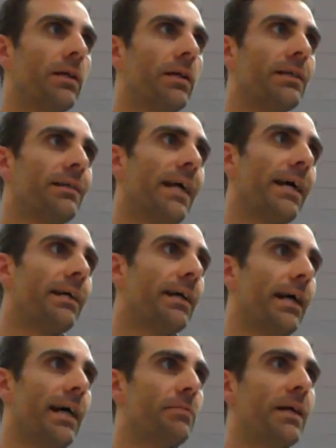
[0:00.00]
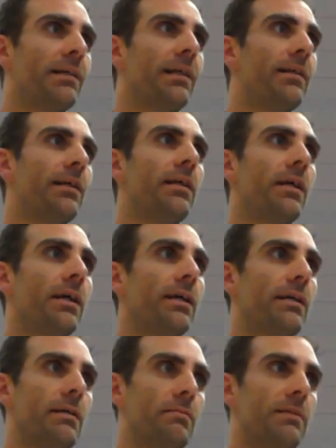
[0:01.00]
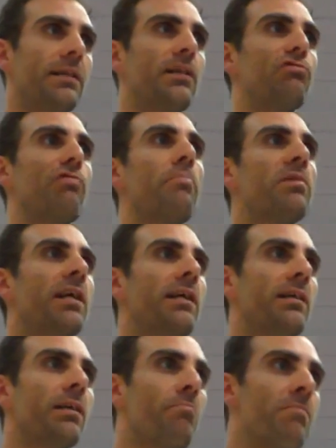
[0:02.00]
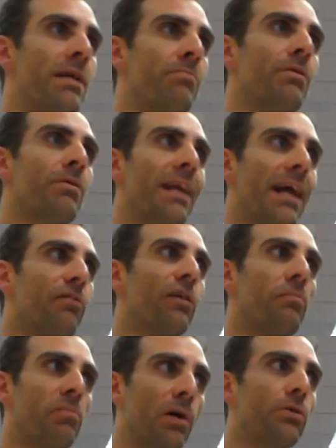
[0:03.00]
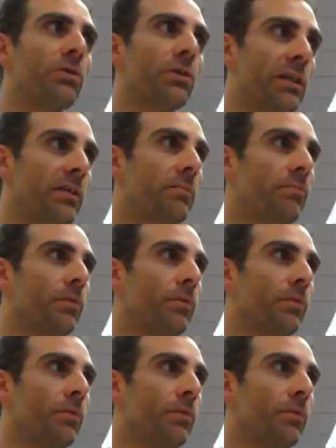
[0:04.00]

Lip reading: set as basically this is representing the minimum level of protein